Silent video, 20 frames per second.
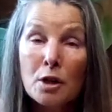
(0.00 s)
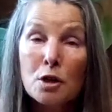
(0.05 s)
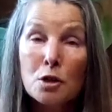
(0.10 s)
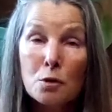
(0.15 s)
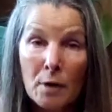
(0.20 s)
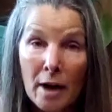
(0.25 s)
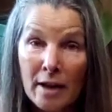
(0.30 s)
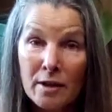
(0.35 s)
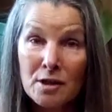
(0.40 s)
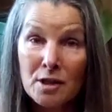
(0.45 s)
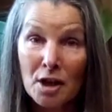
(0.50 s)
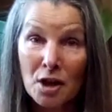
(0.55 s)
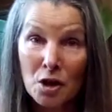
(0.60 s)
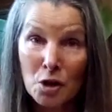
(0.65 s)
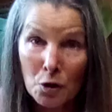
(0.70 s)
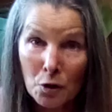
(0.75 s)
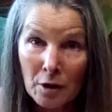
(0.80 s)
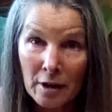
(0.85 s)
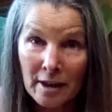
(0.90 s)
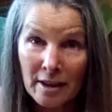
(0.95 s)

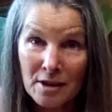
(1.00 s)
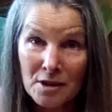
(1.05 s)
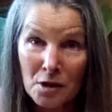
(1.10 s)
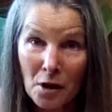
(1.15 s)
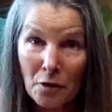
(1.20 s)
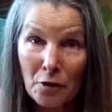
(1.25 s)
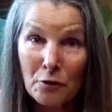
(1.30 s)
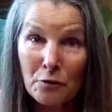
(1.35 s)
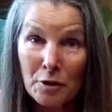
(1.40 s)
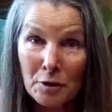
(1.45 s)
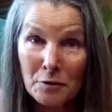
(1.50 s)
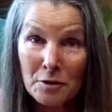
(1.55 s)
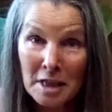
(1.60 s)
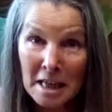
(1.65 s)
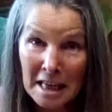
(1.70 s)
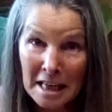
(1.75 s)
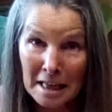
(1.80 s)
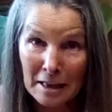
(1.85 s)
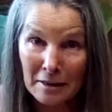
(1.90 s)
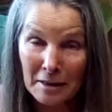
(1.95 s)
transiting Uranus on the
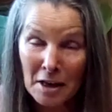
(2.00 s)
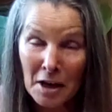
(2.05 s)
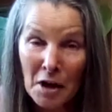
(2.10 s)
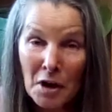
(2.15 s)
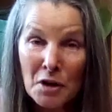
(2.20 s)
15th.